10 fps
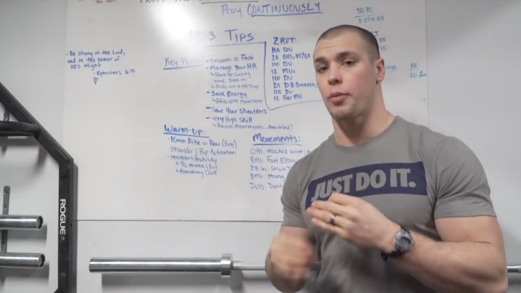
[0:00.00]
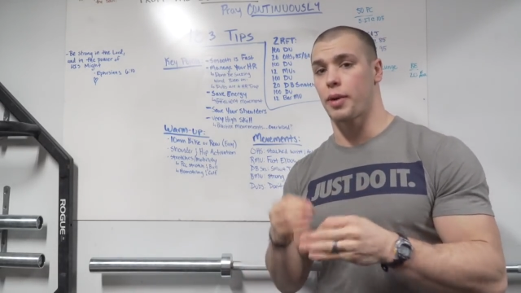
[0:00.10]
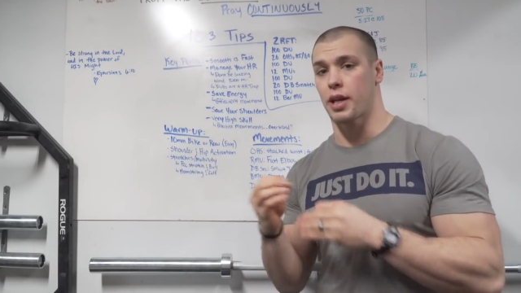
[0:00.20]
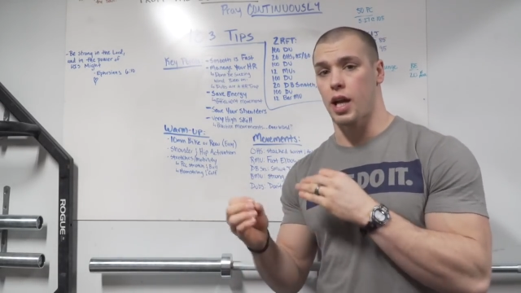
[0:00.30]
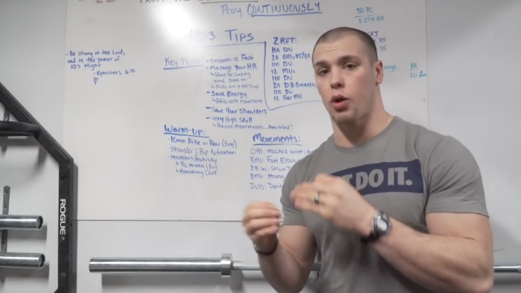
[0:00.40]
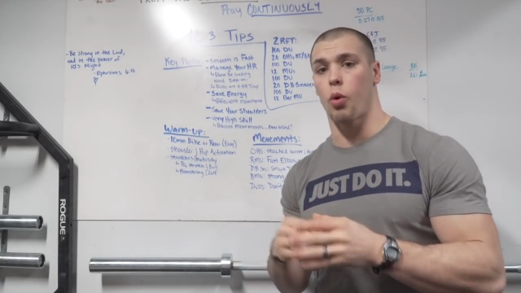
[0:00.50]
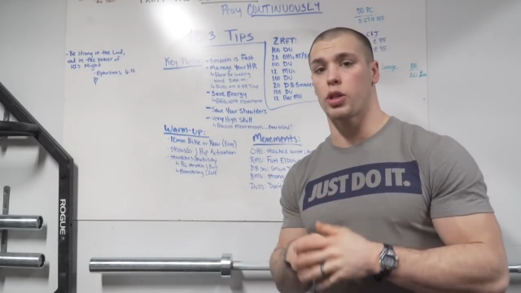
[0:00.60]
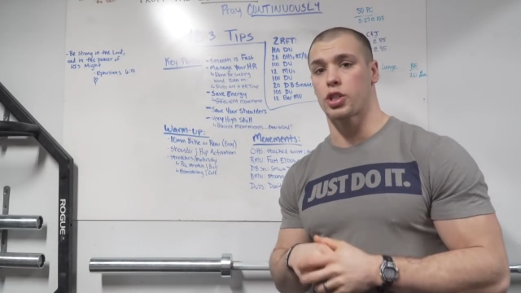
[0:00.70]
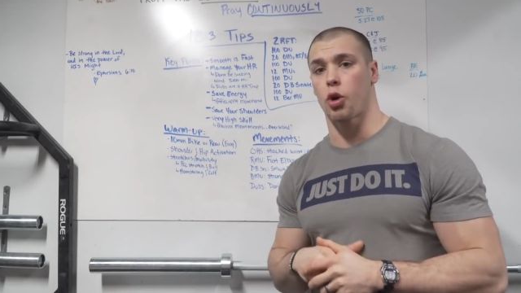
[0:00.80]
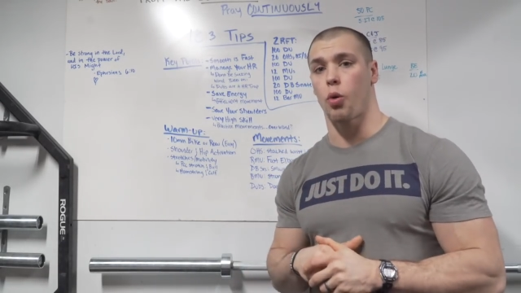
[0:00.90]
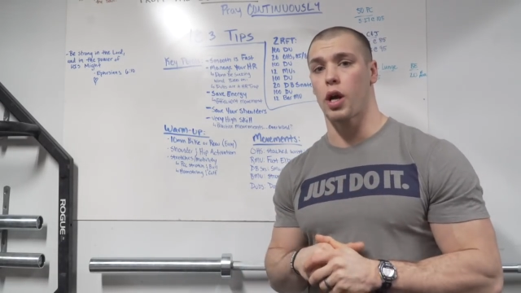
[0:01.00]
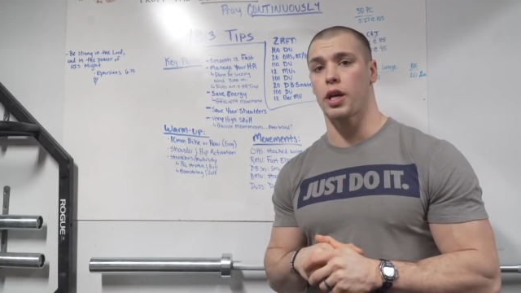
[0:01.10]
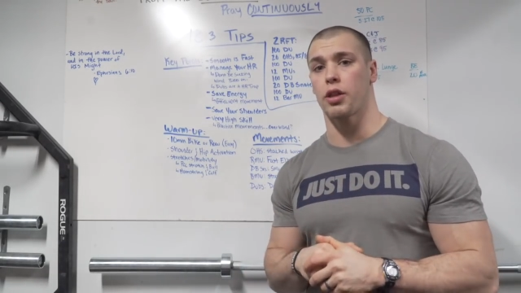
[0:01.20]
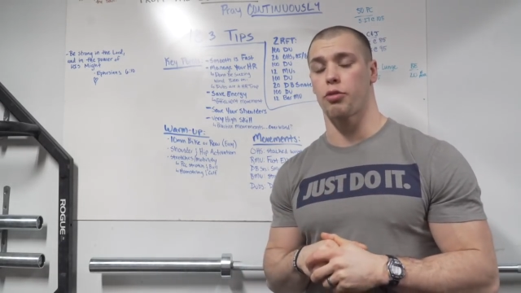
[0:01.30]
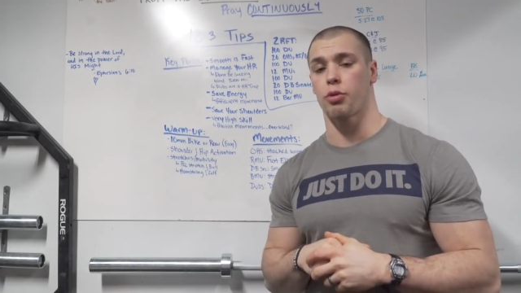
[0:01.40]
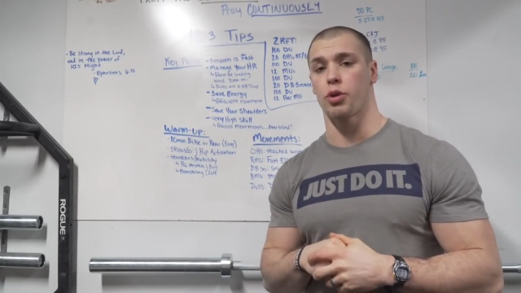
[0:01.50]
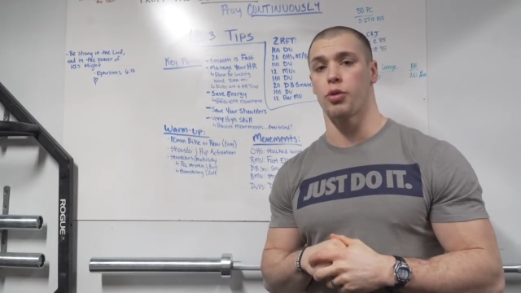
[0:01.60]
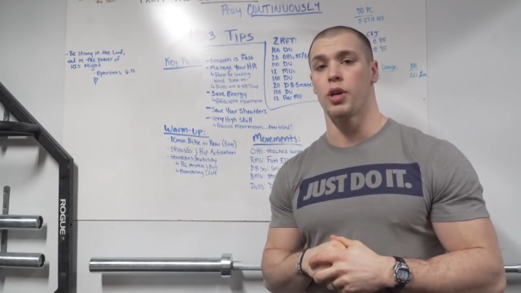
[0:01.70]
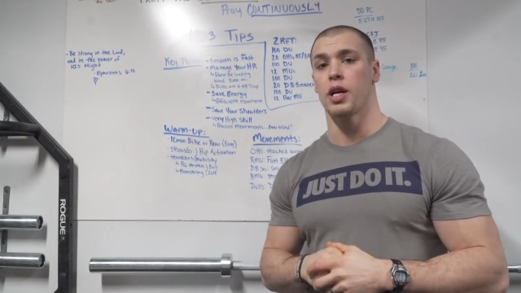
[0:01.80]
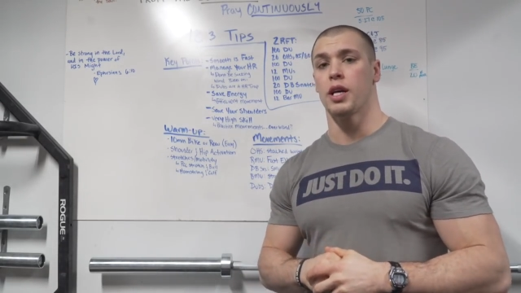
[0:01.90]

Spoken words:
I'm going to kind of start walking through